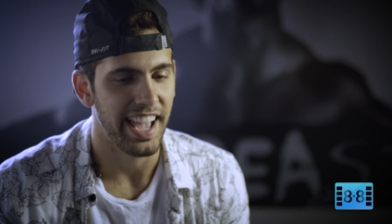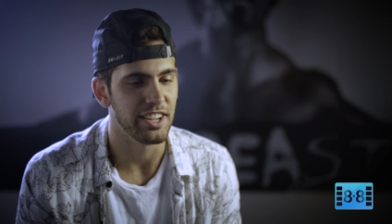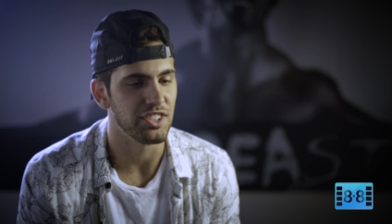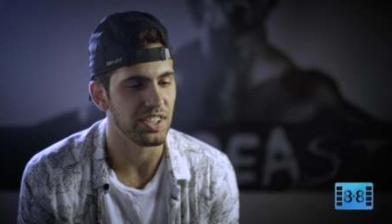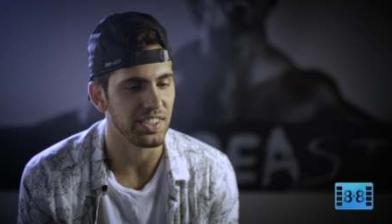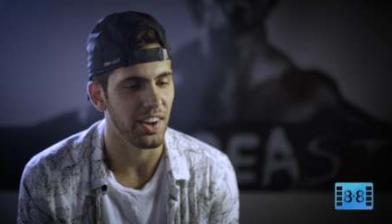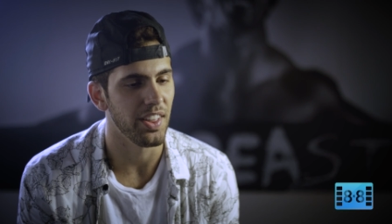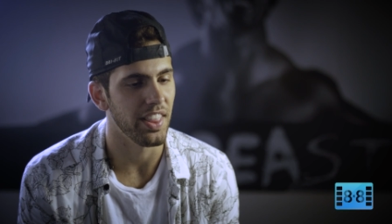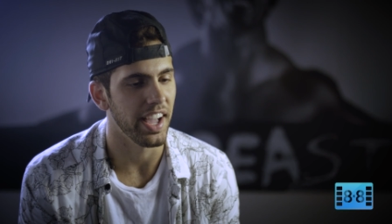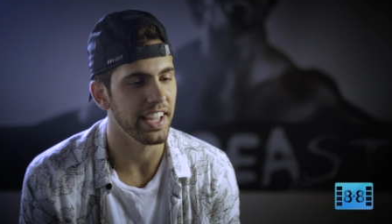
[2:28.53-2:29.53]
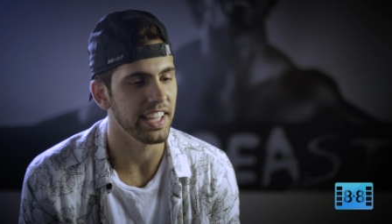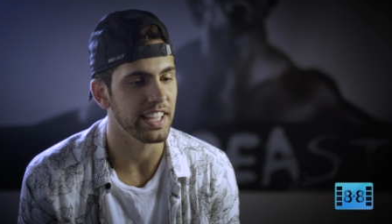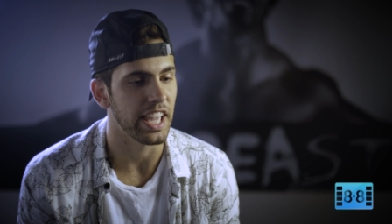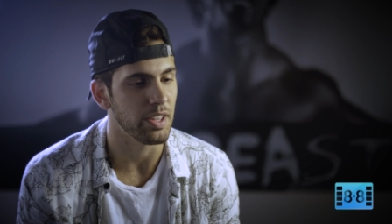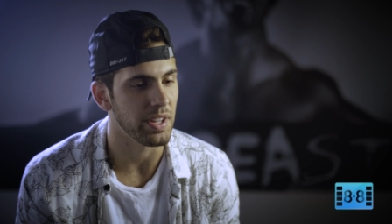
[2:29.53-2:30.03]
And she saw that
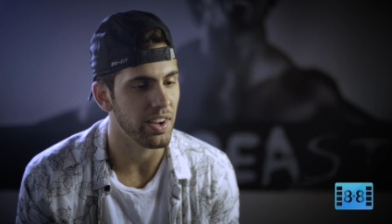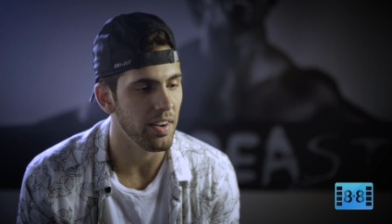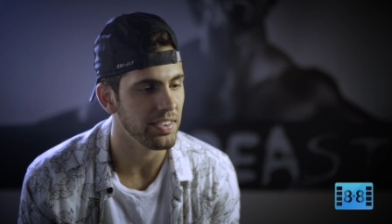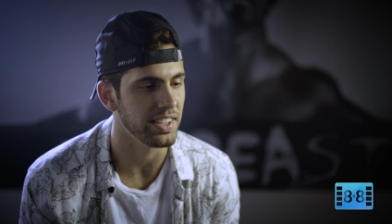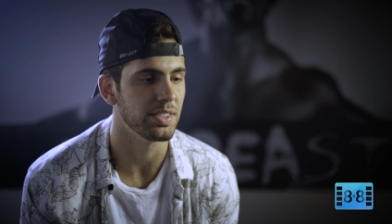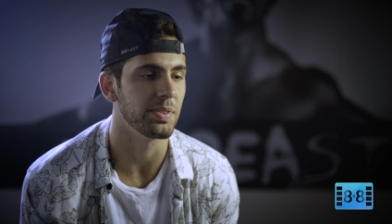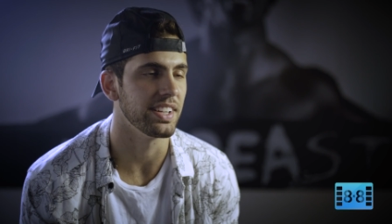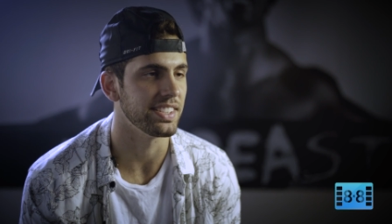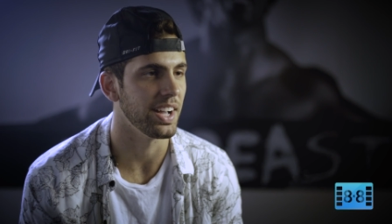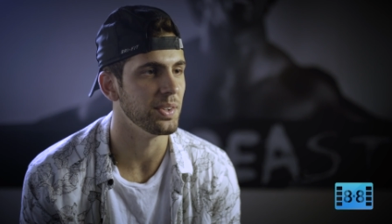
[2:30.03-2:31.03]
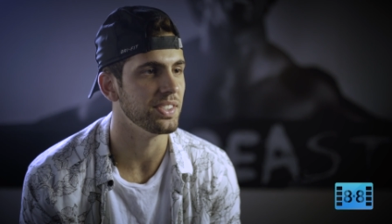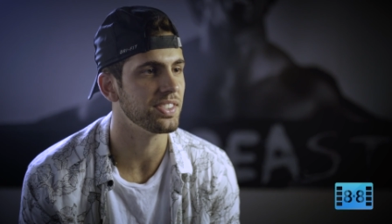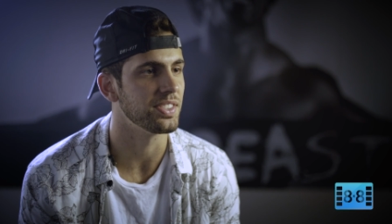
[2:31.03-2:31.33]
it gave me confidence because I was